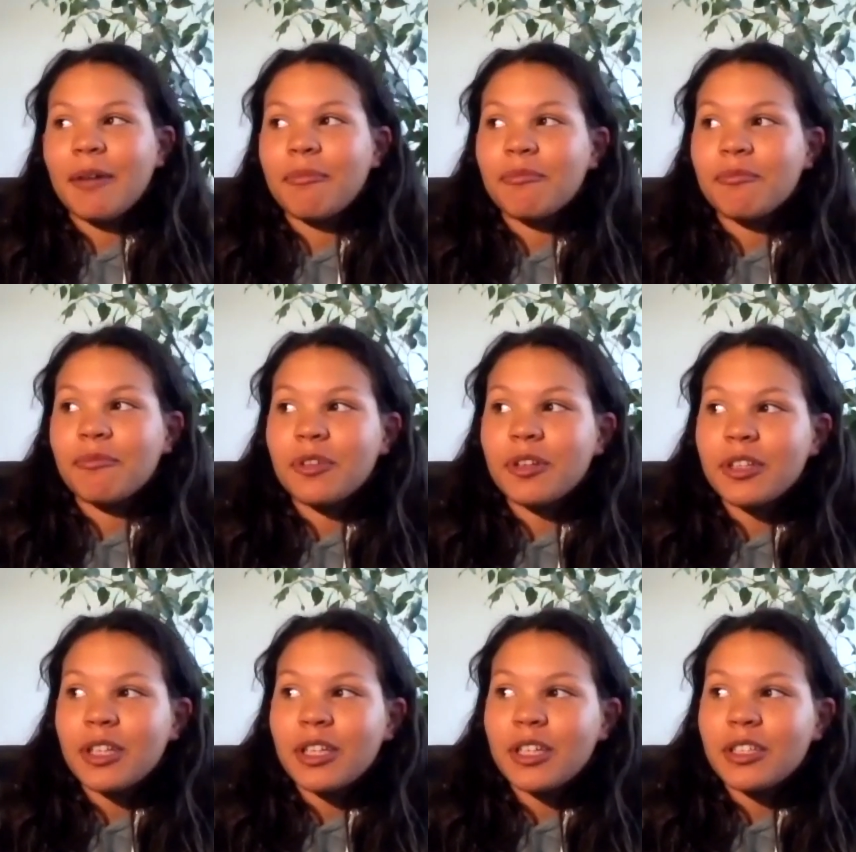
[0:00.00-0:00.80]
I'm
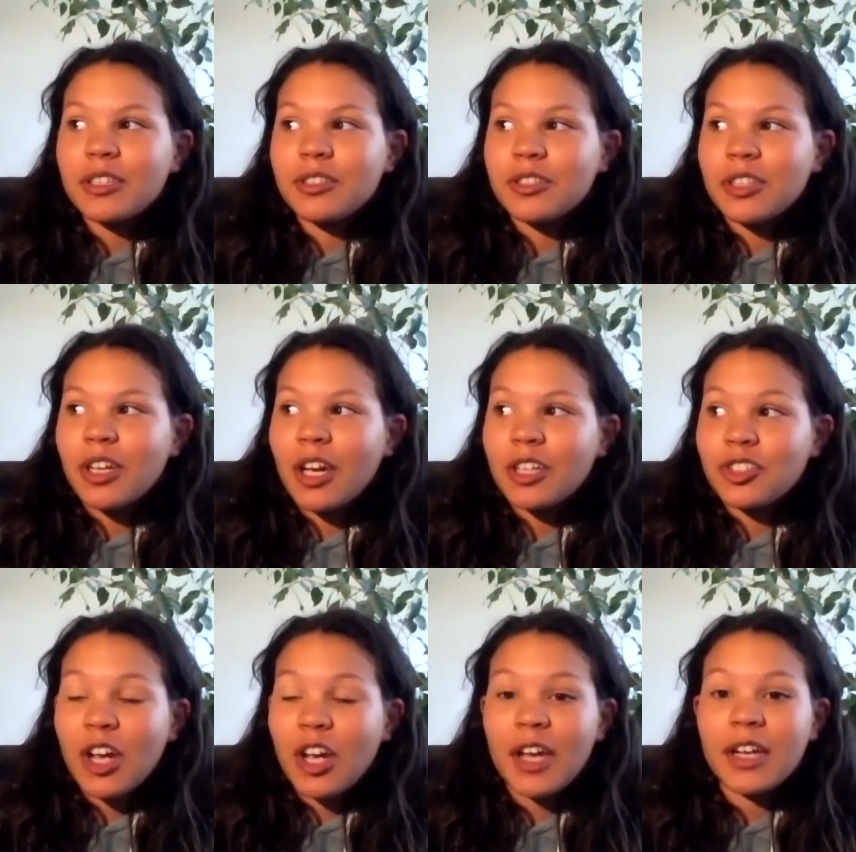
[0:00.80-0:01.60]
really just
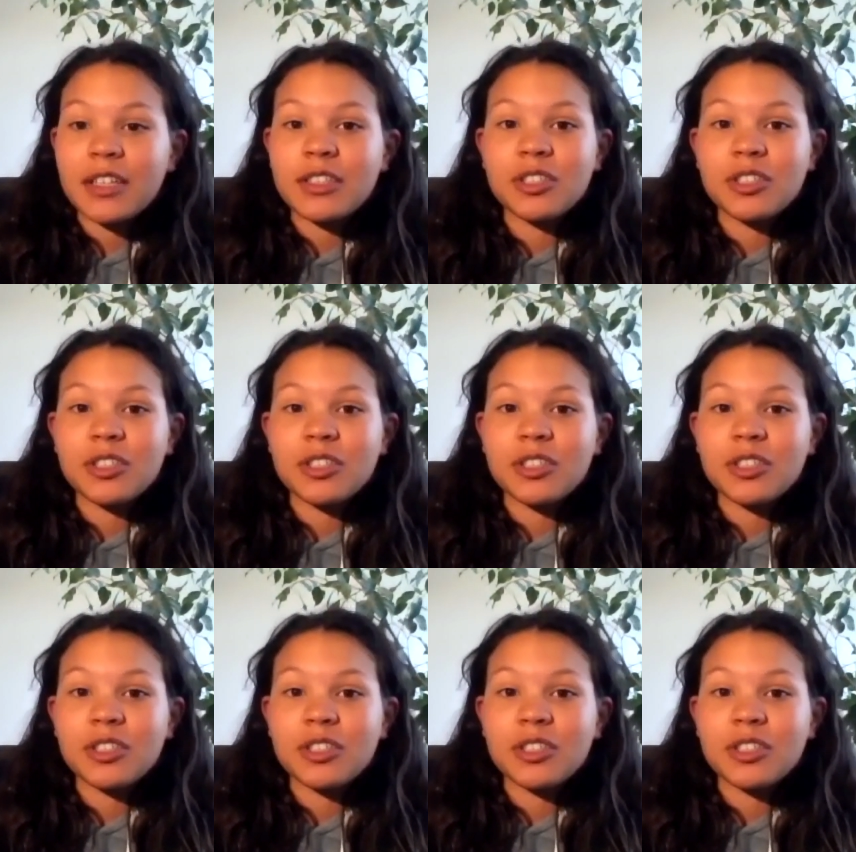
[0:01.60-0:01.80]
trying